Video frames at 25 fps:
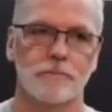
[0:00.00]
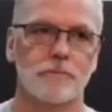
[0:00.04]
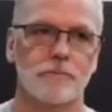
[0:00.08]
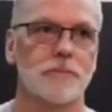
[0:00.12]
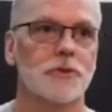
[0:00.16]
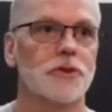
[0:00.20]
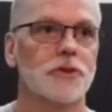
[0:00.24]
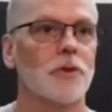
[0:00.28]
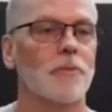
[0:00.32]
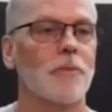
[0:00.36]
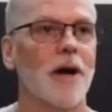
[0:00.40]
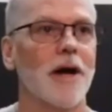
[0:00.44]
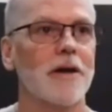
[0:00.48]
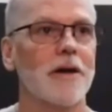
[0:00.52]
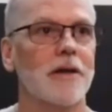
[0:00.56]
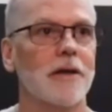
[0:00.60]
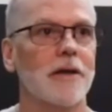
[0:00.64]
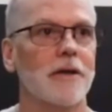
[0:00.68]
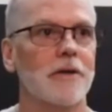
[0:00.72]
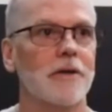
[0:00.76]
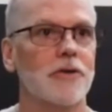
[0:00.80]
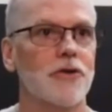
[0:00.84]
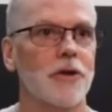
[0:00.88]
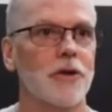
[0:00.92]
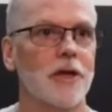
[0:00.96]
so my
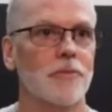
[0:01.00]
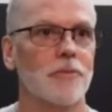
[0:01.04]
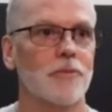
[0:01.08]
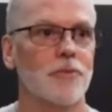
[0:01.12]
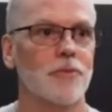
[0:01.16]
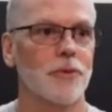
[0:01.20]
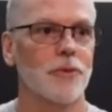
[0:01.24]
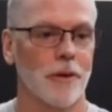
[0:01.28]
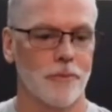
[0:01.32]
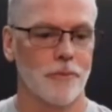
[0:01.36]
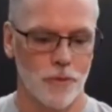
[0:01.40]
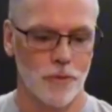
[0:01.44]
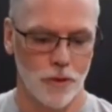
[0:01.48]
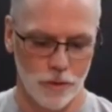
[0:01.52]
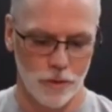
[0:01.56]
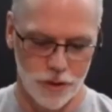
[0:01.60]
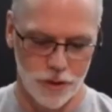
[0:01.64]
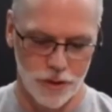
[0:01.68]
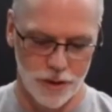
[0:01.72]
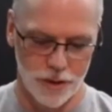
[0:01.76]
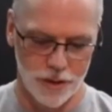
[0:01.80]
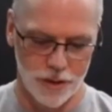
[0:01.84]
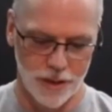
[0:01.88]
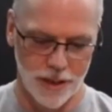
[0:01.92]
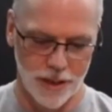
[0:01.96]
unique approach
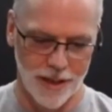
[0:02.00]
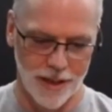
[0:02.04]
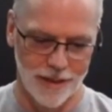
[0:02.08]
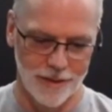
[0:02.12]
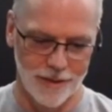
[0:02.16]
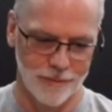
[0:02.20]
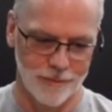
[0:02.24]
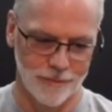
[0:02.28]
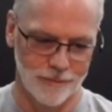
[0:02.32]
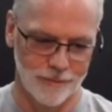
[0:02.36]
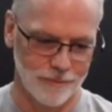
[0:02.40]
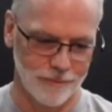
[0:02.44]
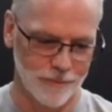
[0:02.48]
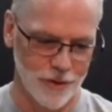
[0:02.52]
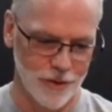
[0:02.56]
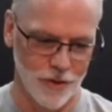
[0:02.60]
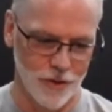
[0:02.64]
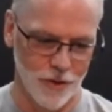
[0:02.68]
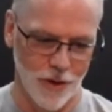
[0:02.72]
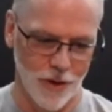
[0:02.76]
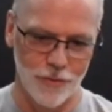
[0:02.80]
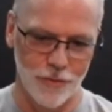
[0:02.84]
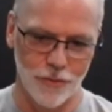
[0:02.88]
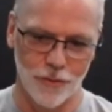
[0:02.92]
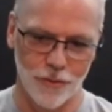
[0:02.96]
is that,
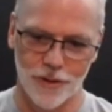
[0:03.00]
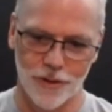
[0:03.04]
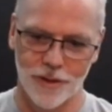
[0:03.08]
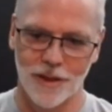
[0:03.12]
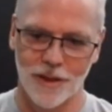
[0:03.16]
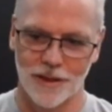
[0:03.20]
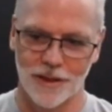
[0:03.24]
I do